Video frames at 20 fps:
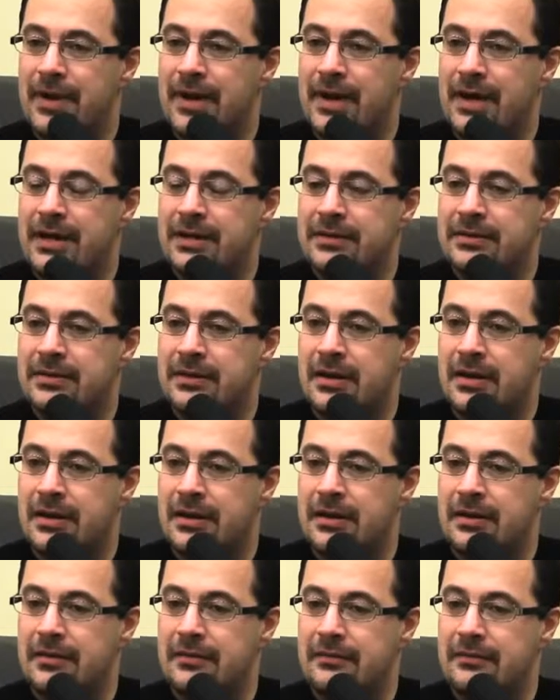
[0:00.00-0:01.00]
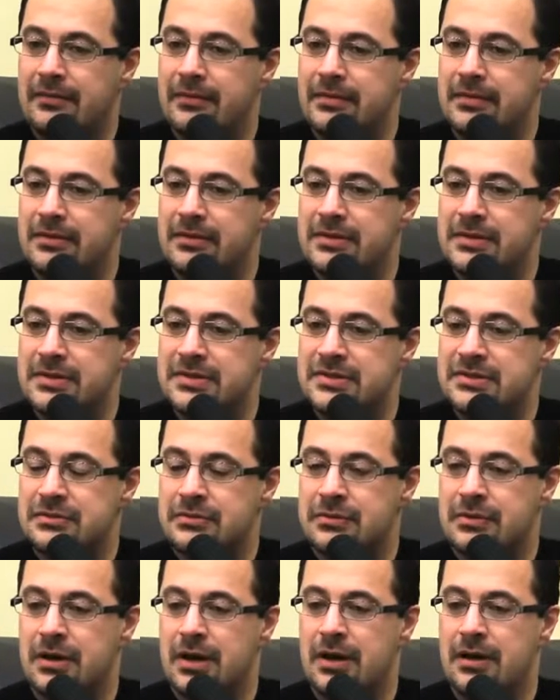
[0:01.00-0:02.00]
and uh,
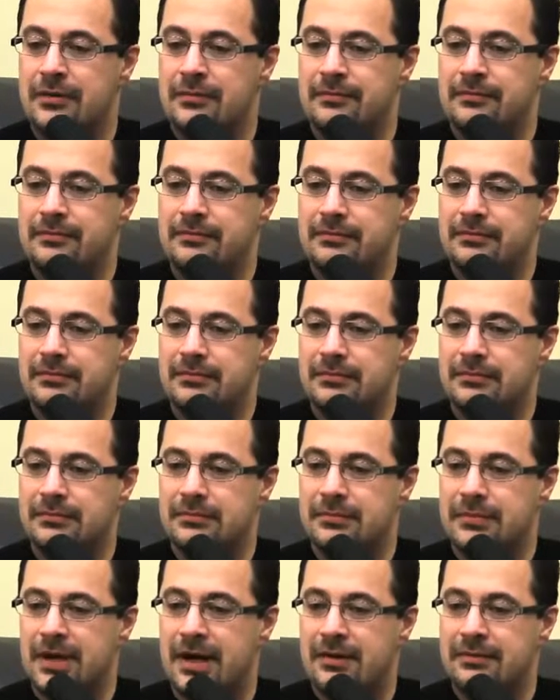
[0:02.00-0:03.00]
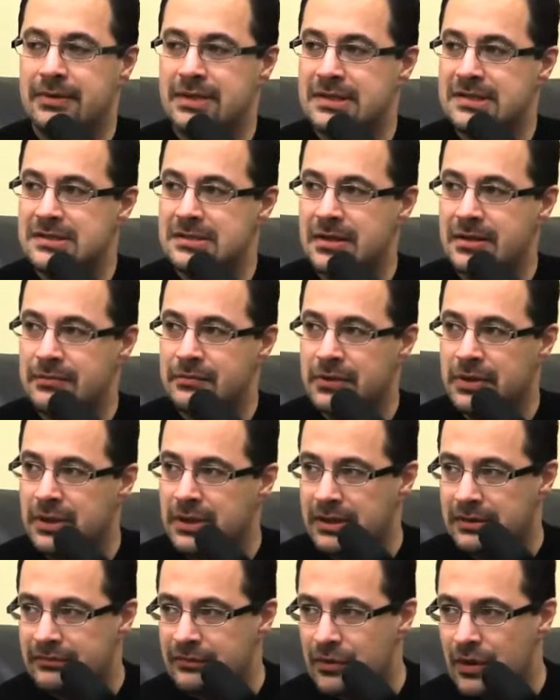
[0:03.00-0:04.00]
so um, obviously I'm
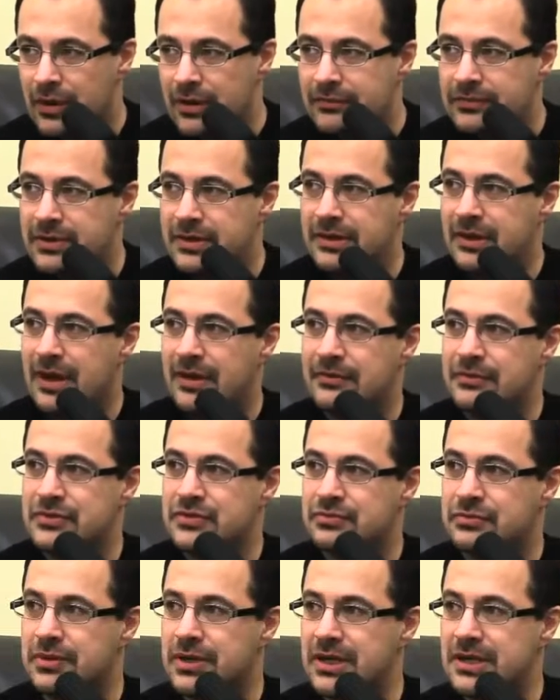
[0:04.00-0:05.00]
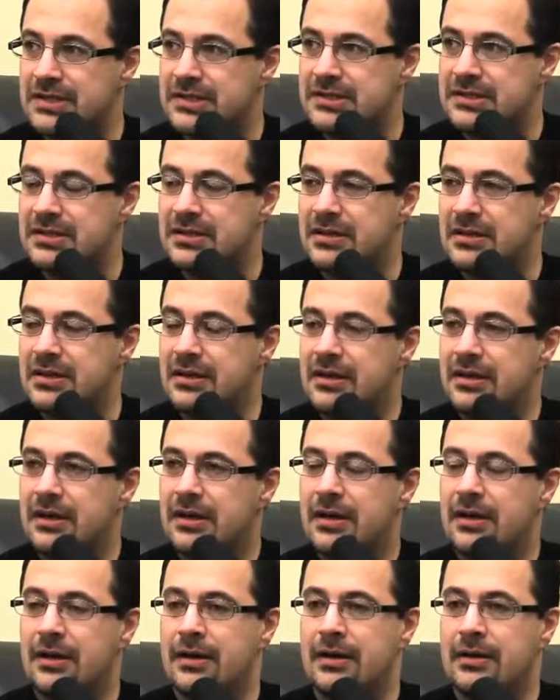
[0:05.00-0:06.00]
really involved, and I was raised
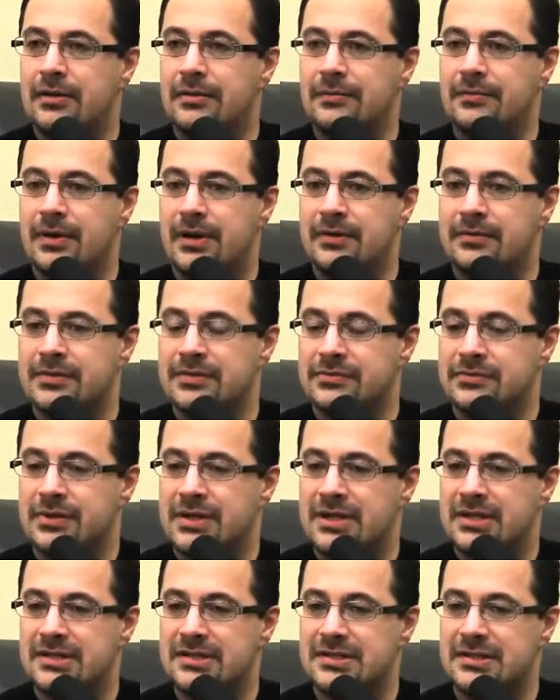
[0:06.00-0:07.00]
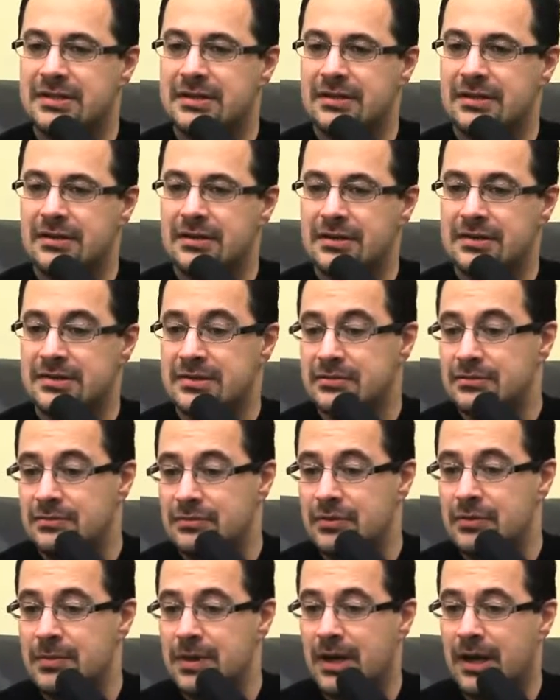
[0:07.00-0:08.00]
um, I was raised uh, as a
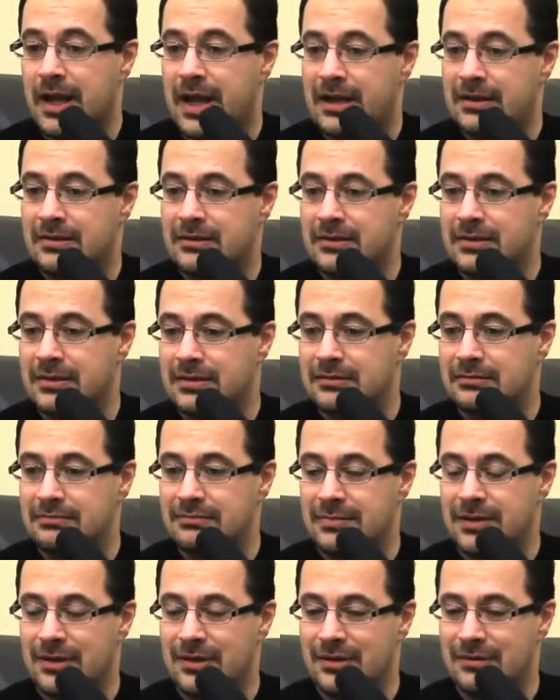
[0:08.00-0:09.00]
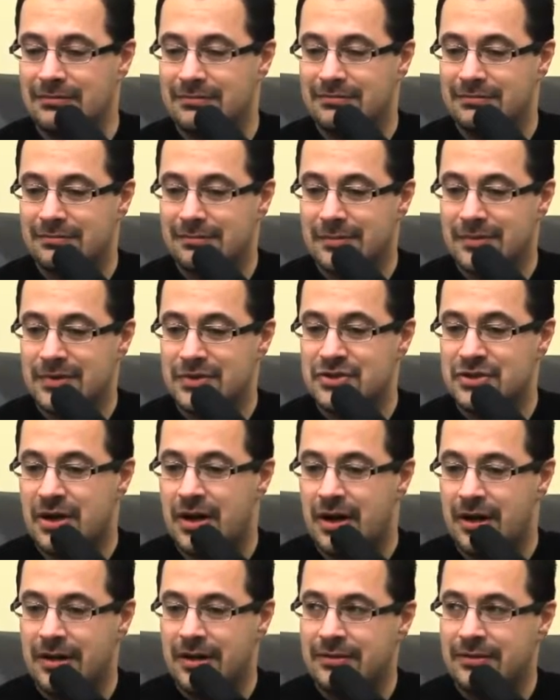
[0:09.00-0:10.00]
Roman Catholic, you know,
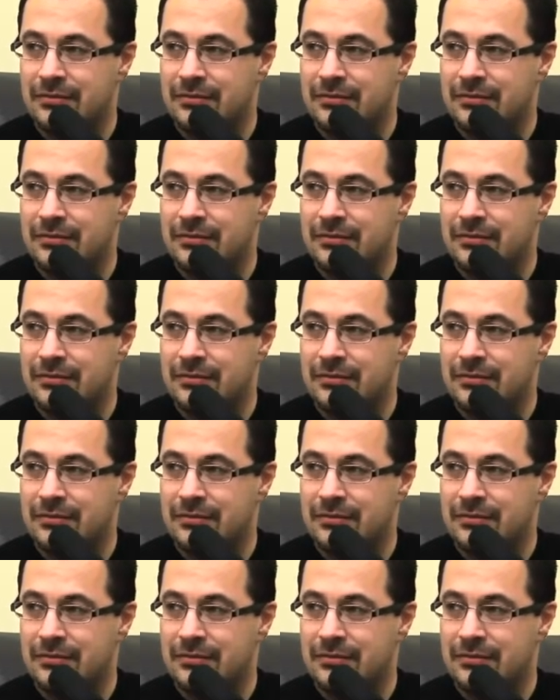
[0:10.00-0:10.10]
child,